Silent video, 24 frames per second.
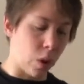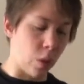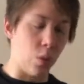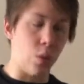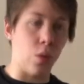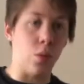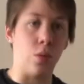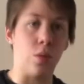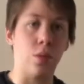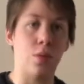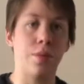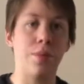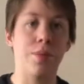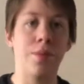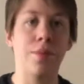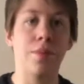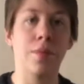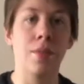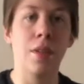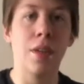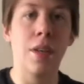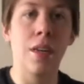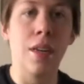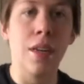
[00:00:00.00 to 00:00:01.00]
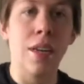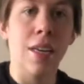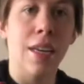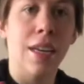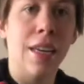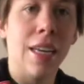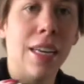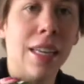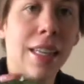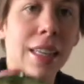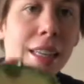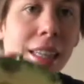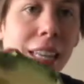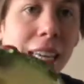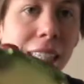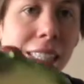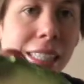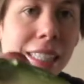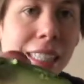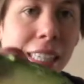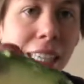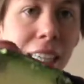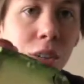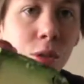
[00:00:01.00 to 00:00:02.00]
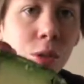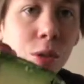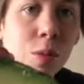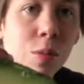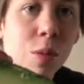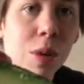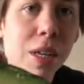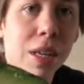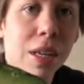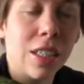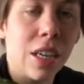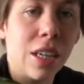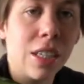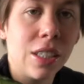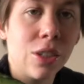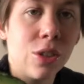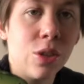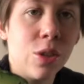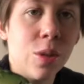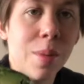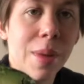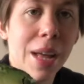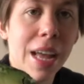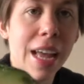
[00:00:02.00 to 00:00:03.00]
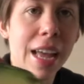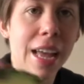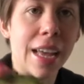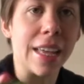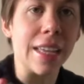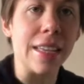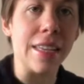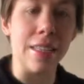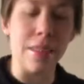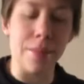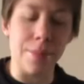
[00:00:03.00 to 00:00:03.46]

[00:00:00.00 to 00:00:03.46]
Ooh, that's a good one. Not too bad.